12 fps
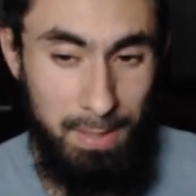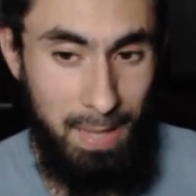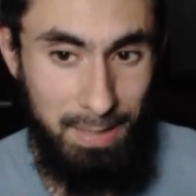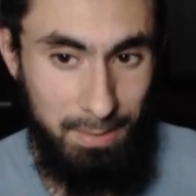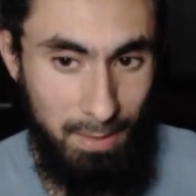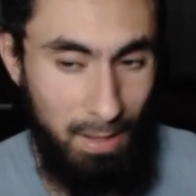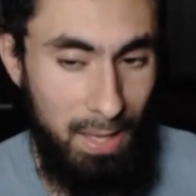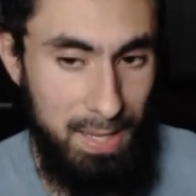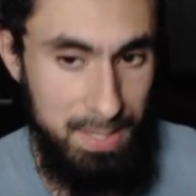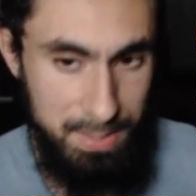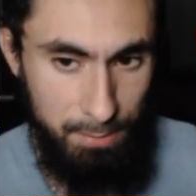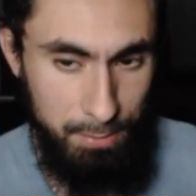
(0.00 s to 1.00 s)
at the
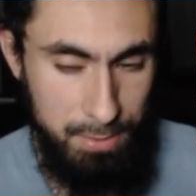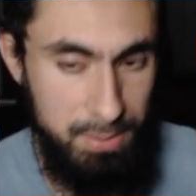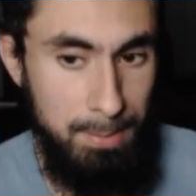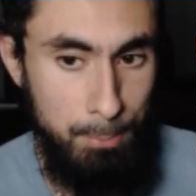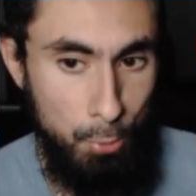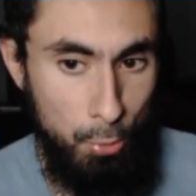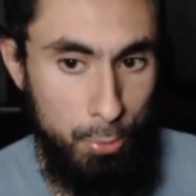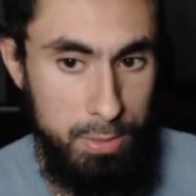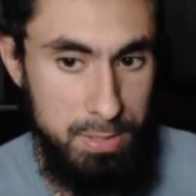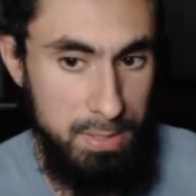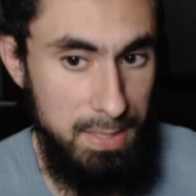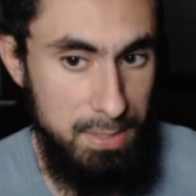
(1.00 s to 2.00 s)
highest level team you're going
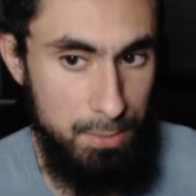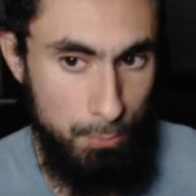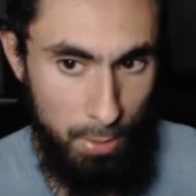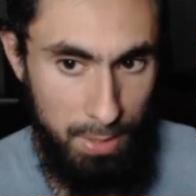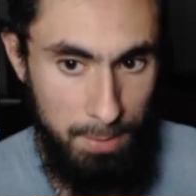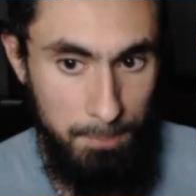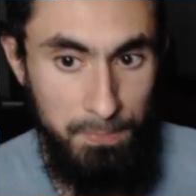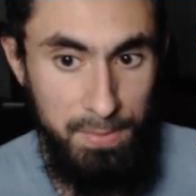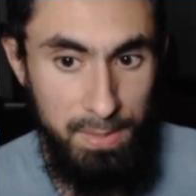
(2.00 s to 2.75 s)
to need to run